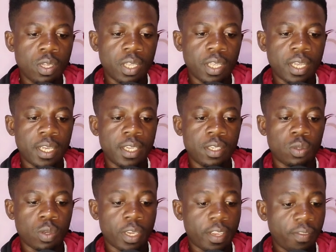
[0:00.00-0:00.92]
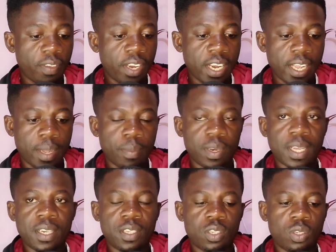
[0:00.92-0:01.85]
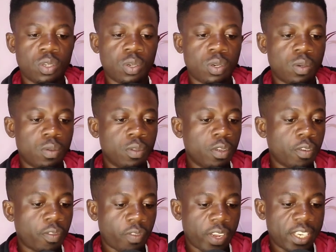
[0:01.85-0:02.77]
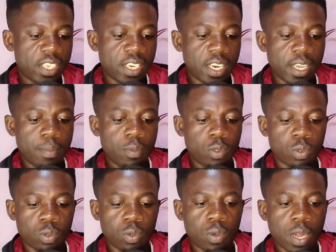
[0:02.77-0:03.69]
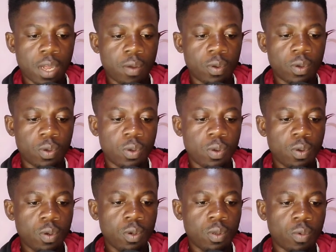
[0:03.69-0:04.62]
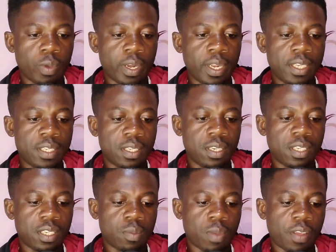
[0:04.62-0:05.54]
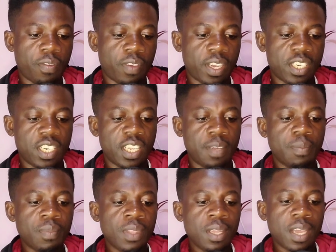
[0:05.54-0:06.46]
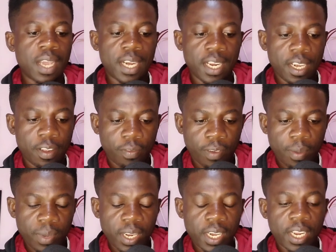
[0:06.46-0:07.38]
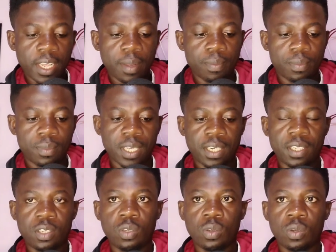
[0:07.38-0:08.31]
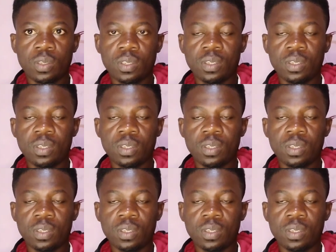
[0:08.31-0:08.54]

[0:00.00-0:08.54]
Here is your given name, that is your first name. So I'll go with it. This is my first name, and then the family name, that is your